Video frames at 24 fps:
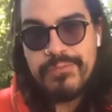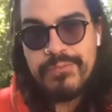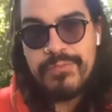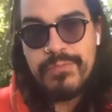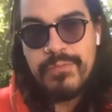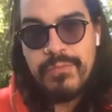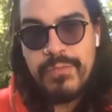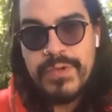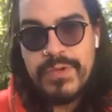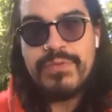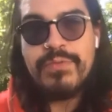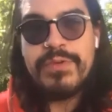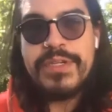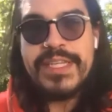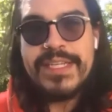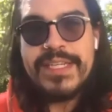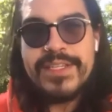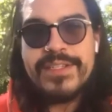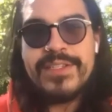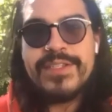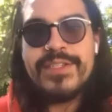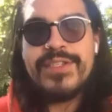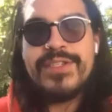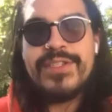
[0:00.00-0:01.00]
was willing
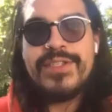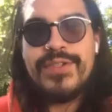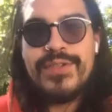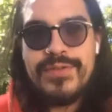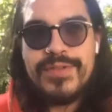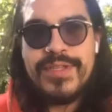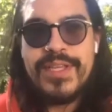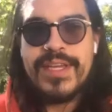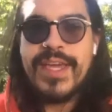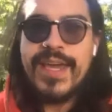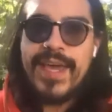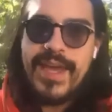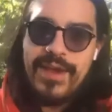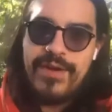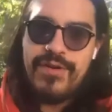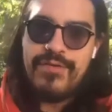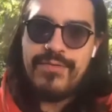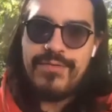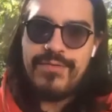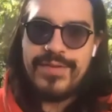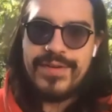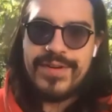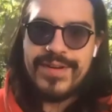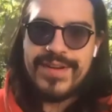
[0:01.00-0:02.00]
to do the
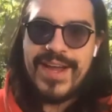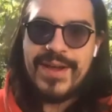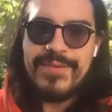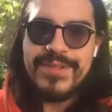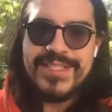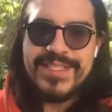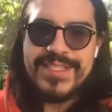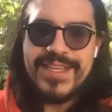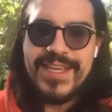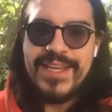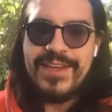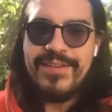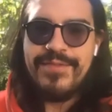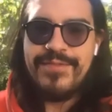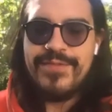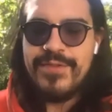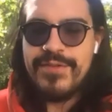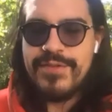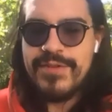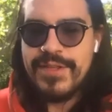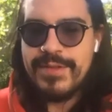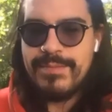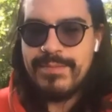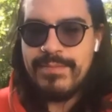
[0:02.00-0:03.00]
care work, I would say,
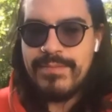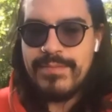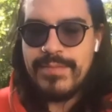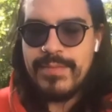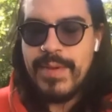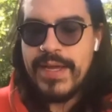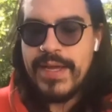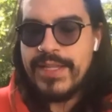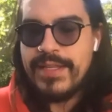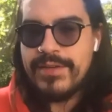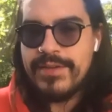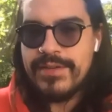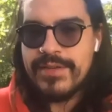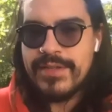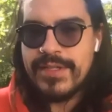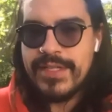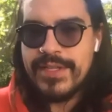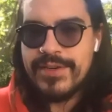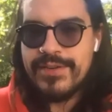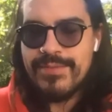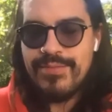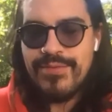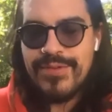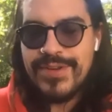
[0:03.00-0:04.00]
for my little
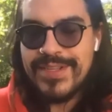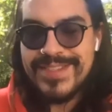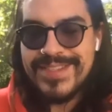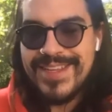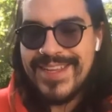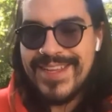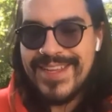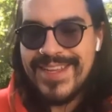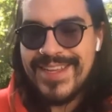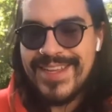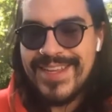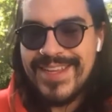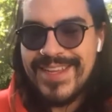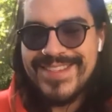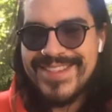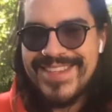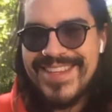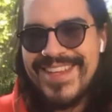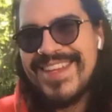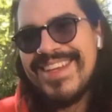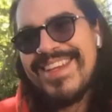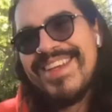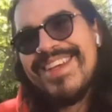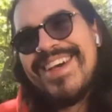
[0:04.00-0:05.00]
glitter
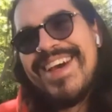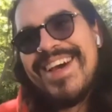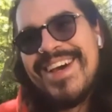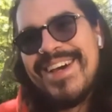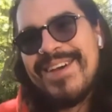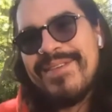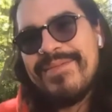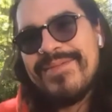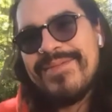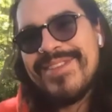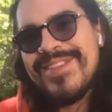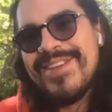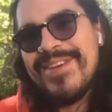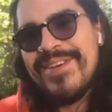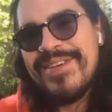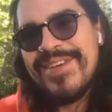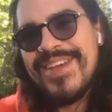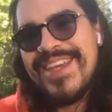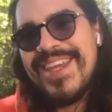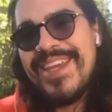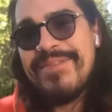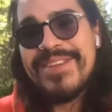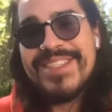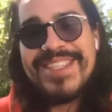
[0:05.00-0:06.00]
princess. So
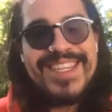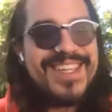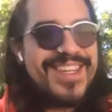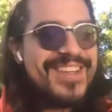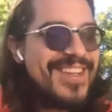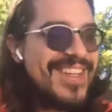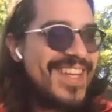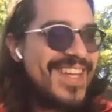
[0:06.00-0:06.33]
he was in good